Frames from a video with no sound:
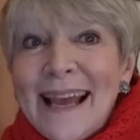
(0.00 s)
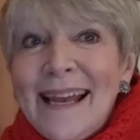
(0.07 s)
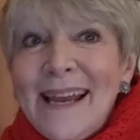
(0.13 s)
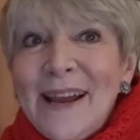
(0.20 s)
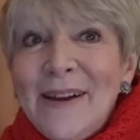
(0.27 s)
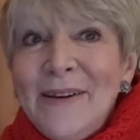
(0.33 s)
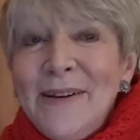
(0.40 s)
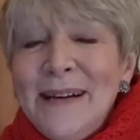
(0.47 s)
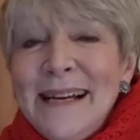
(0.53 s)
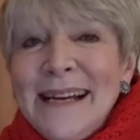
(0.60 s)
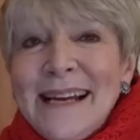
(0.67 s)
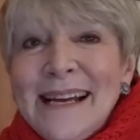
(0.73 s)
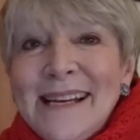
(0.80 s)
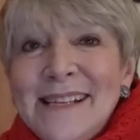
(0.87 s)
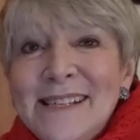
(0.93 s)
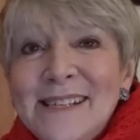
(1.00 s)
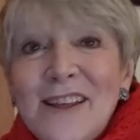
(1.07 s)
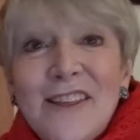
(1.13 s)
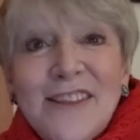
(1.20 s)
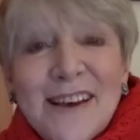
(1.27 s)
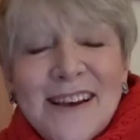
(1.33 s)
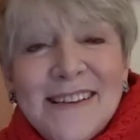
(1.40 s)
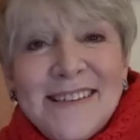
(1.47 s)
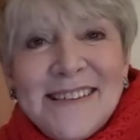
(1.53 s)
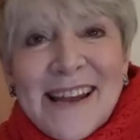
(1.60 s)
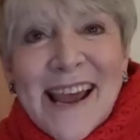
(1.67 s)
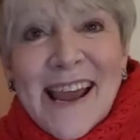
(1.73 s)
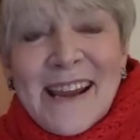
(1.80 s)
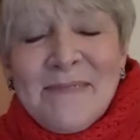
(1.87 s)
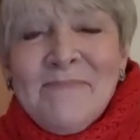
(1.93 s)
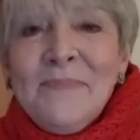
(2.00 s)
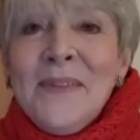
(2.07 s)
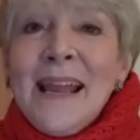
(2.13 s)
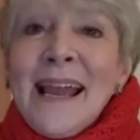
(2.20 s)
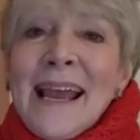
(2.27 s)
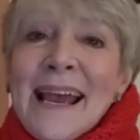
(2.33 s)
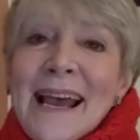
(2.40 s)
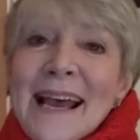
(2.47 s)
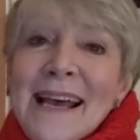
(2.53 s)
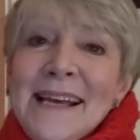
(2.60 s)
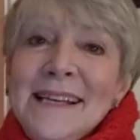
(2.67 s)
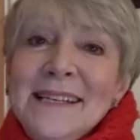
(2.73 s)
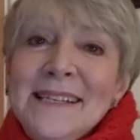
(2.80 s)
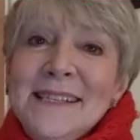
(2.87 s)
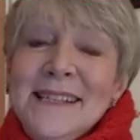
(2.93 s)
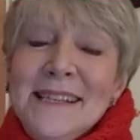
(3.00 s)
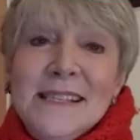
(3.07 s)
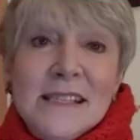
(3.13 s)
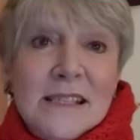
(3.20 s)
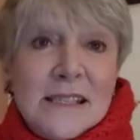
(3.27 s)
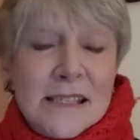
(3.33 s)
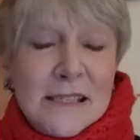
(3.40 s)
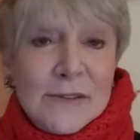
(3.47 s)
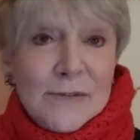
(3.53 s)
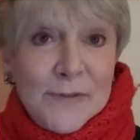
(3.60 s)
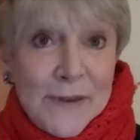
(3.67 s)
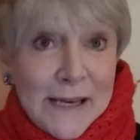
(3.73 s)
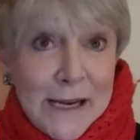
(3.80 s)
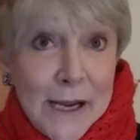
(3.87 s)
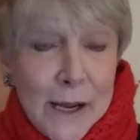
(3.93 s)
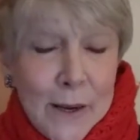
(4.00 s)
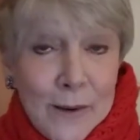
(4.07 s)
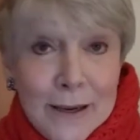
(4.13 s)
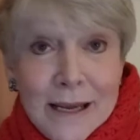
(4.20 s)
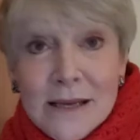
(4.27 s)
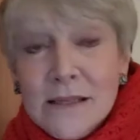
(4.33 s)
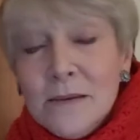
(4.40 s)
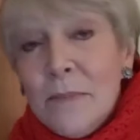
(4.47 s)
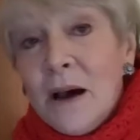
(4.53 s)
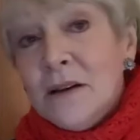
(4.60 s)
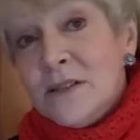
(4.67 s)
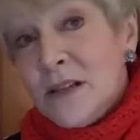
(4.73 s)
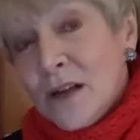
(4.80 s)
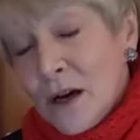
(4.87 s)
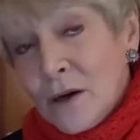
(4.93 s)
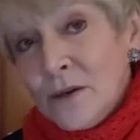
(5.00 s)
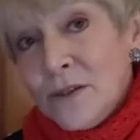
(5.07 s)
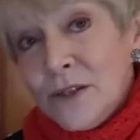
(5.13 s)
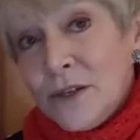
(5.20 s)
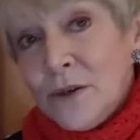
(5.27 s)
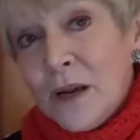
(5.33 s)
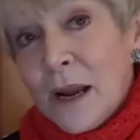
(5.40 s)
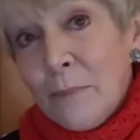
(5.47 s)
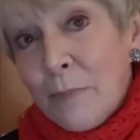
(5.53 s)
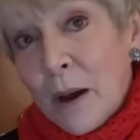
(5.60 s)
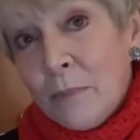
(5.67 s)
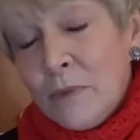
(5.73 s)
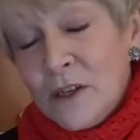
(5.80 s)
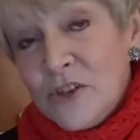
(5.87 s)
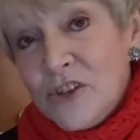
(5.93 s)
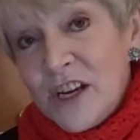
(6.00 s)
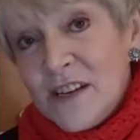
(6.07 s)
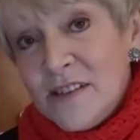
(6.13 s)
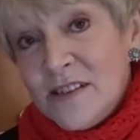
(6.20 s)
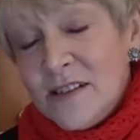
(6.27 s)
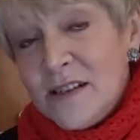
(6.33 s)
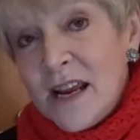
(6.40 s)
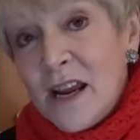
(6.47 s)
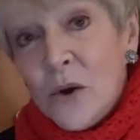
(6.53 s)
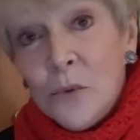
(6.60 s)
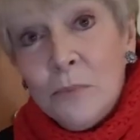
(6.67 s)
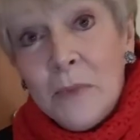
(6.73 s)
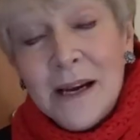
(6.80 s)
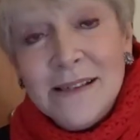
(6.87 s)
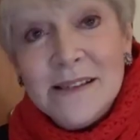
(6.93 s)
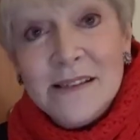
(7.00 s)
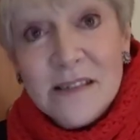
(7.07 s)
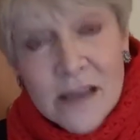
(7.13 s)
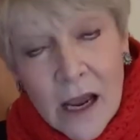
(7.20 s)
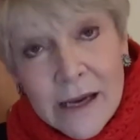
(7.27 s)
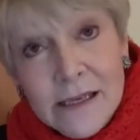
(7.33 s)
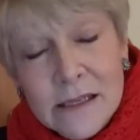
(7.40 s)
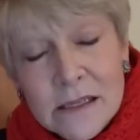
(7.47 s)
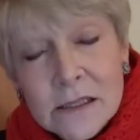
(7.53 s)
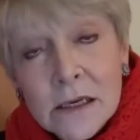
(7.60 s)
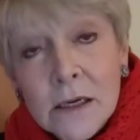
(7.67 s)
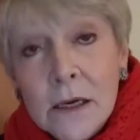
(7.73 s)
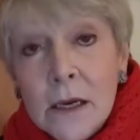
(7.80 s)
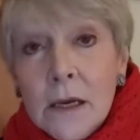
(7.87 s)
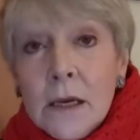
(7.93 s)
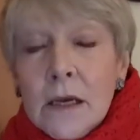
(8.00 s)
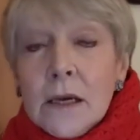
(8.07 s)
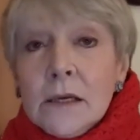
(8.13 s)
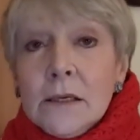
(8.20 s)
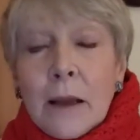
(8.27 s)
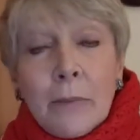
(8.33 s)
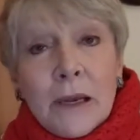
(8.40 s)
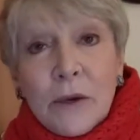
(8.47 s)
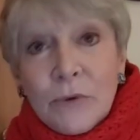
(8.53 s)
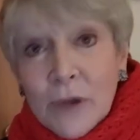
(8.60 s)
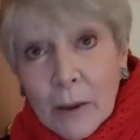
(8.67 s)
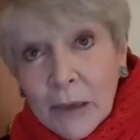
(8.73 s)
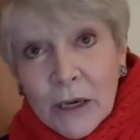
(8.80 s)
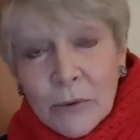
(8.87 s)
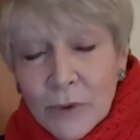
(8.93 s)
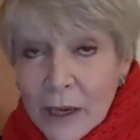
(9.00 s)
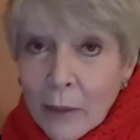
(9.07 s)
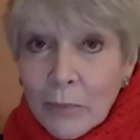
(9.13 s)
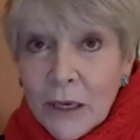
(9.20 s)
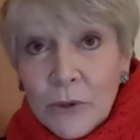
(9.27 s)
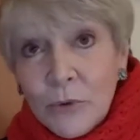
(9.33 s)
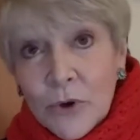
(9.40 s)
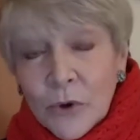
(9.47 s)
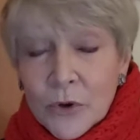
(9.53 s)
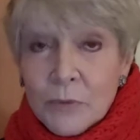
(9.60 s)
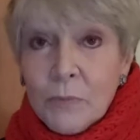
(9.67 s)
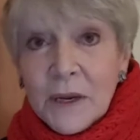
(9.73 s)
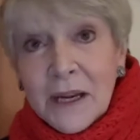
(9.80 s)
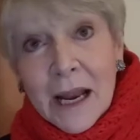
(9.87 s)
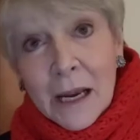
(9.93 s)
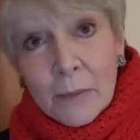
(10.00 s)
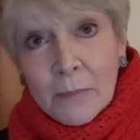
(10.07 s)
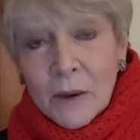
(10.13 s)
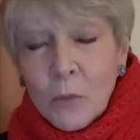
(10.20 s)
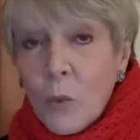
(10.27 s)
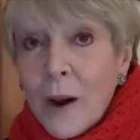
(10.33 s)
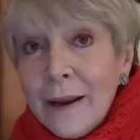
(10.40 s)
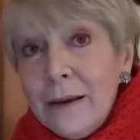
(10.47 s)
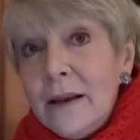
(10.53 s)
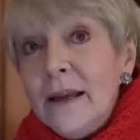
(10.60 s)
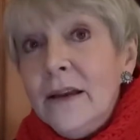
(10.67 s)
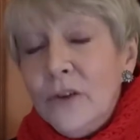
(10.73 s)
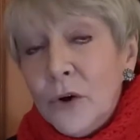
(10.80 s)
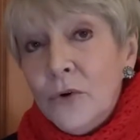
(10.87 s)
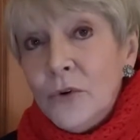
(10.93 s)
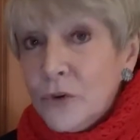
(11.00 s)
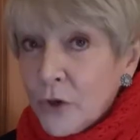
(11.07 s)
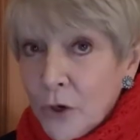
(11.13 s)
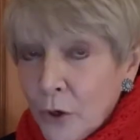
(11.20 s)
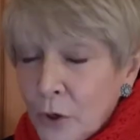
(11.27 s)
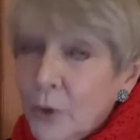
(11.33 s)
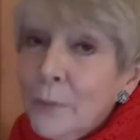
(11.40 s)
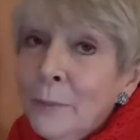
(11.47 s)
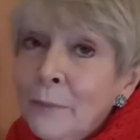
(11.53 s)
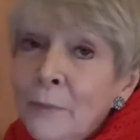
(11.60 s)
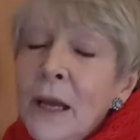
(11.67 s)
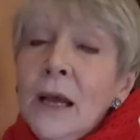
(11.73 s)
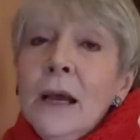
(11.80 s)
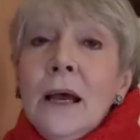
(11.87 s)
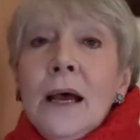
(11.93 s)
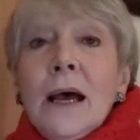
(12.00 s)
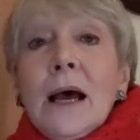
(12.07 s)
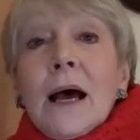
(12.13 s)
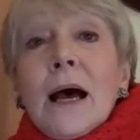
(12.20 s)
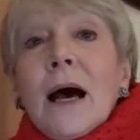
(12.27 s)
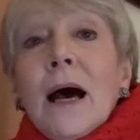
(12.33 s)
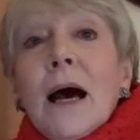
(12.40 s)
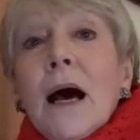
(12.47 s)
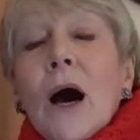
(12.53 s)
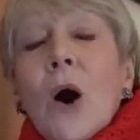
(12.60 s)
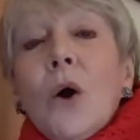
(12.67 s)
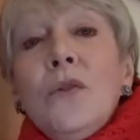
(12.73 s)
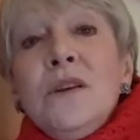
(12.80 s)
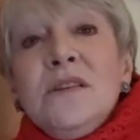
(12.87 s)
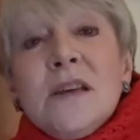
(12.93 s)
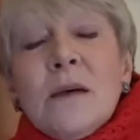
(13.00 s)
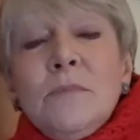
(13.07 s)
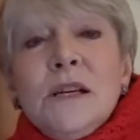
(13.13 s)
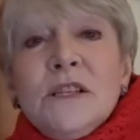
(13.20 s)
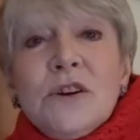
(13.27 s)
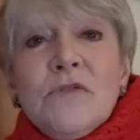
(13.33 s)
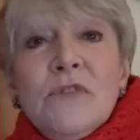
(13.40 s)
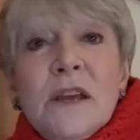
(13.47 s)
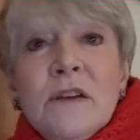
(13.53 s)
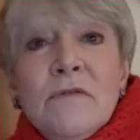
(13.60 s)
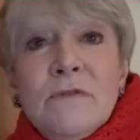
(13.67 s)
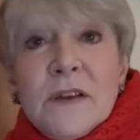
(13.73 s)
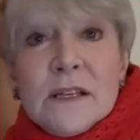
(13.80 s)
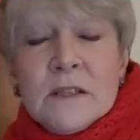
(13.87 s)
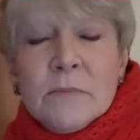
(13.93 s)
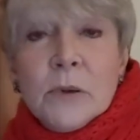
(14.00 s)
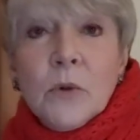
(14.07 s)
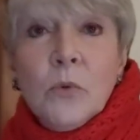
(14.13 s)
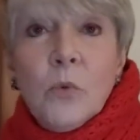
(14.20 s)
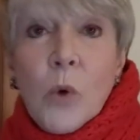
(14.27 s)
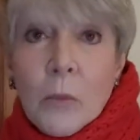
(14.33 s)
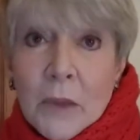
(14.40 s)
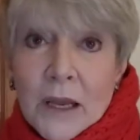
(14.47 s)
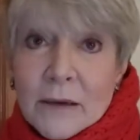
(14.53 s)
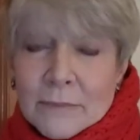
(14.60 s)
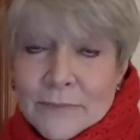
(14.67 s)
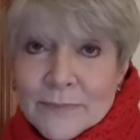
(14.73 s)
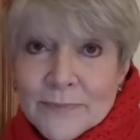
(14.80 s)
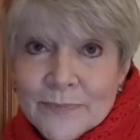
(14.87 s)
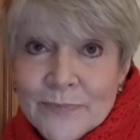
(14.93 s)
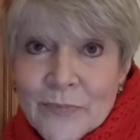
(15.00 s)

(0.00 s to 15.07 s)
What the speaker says: Hello, it's Thursday, and this video is about an article I published yesterday on my site, www.penelopewhiteley.com, on the subject of the invisible woman.